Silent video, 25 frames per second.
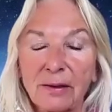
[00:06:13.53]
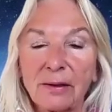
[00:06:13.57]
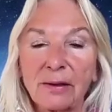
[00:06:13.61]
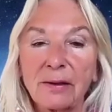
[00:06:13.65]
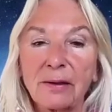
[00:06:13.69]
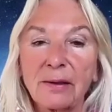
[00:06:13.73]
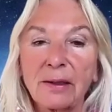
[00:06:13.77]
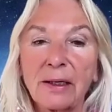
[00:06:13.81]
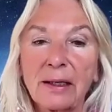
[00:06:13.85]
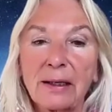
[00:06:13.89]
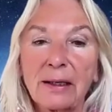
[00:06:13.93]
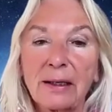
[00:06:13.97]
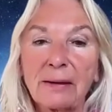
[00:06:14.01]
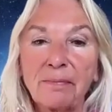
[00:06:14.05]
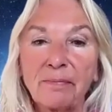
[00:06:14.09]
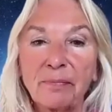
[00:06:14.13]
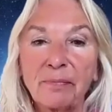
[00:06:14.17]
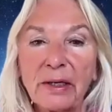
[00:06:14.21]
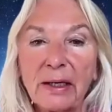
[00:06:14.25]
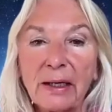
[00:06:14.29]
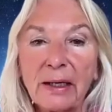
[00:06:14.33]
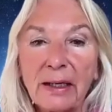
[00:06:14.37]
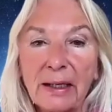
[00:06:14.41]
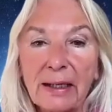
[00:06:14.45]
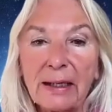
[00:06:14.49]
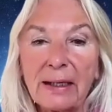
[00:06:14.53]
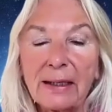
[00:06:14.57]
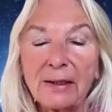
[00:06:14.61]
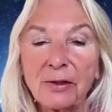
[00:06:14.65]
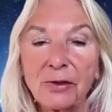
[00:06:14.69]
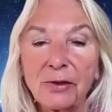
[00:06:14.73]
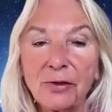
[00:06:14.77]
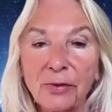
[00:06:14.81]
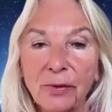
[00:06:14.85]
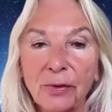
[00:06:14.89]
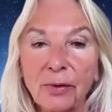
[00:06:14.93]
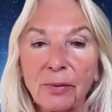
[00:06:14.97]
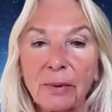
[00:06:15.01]
on
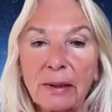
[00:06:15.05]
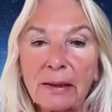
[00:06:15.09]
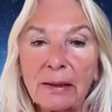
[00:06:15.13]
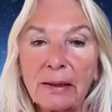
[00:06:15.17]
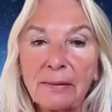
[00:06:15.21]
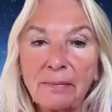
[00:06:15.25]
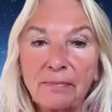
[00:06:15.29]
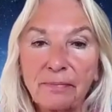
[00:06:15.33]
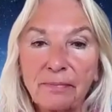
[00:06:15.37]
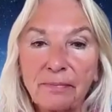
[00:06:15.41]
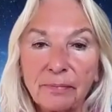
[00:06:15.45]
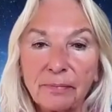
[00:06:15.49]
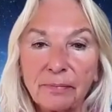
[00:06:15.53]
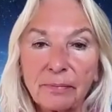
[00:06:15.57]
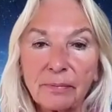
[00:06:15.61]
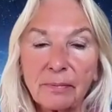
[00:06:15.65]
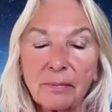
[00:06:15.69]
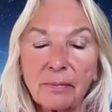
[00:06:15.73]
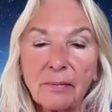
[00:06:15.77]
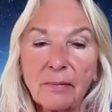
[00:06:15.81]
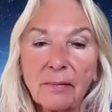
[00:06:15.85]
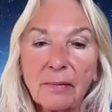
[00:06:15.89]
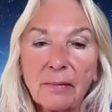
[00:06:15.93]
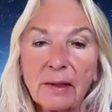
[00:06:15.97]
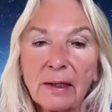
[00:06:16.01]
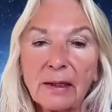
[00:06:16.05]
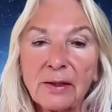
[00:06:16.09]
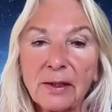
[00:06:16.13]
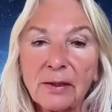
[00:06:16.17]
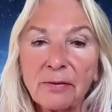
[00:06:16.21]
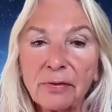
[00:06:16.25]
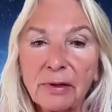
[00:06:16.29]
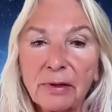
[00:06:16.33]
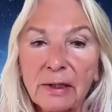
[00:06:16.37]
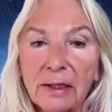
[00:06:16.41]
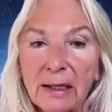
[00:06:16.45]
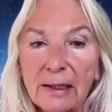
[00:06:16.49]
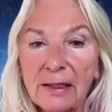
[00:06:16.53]
healing trauma,
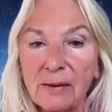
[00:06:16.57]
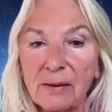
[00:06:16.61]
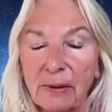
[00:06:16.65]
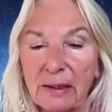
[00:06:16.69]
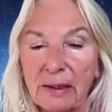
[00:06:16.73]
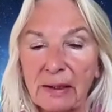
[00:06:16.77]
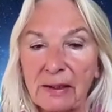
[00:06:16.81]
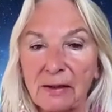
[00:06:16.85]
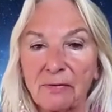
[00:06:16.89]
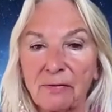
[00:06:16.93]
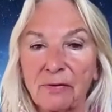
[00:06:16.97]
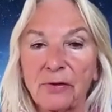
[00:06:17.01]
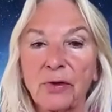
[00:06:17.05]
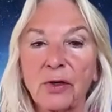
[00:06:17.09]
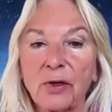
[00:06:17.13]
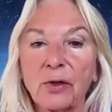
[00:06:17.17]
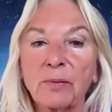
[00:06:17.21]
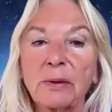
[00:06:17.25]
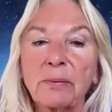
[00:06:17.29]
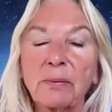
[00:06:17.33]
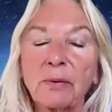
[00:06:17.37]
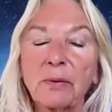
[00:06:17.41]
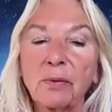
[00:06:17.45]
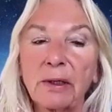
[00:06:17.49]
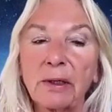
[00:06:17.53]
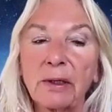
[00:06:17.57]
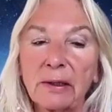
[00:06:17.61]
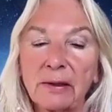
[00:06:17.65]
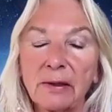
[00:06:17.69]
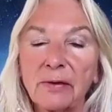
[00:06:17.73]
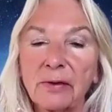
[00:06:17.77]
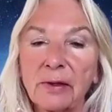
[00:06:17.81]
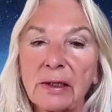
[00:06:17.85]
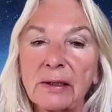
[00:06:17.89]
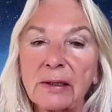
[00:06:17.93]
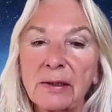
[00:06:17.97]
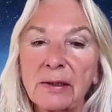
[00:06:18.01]
different aspects of trauma. But one of the